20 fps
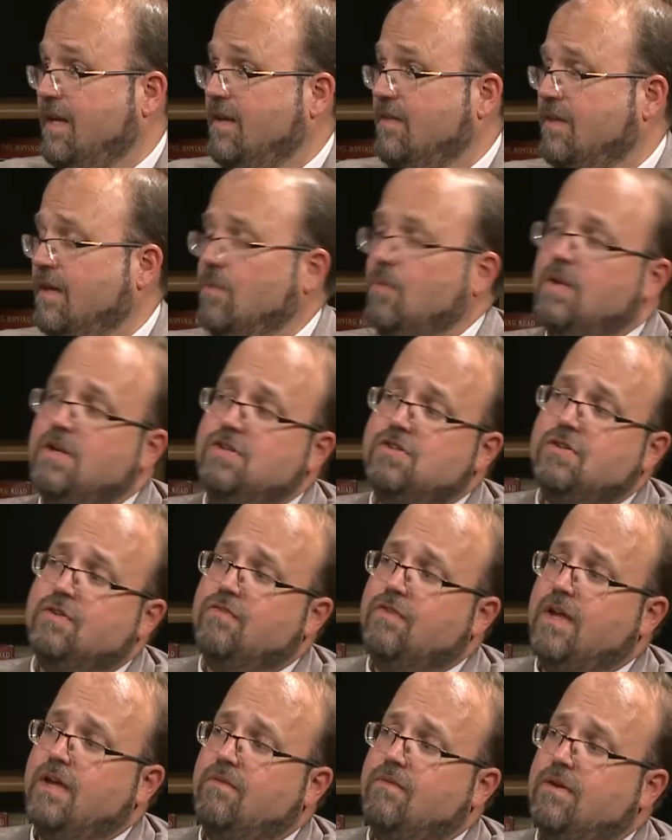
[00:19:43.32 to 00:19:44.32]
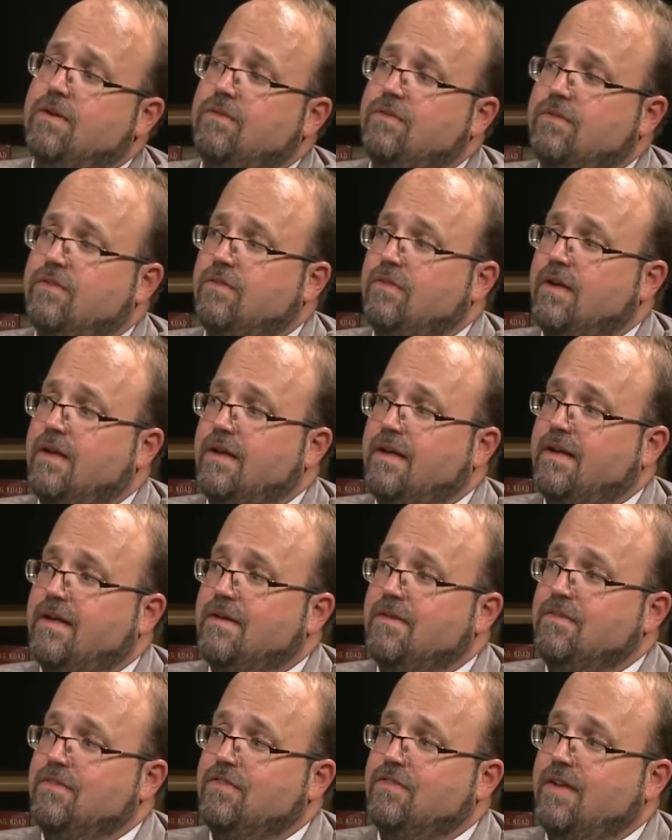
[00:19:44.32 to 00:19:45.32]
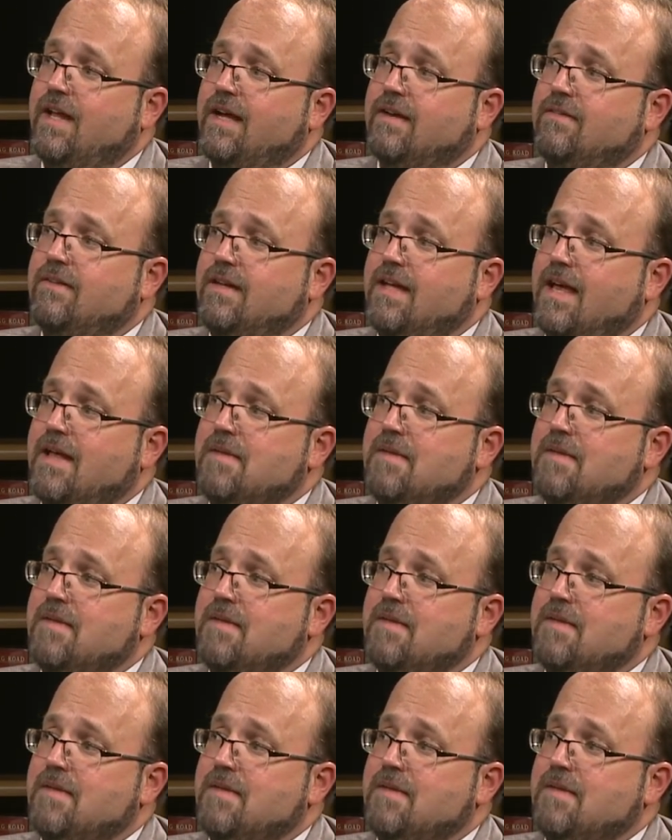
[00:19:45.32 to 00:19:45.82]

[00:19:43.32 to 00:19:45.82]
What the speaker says: anything. What is your favorite snack to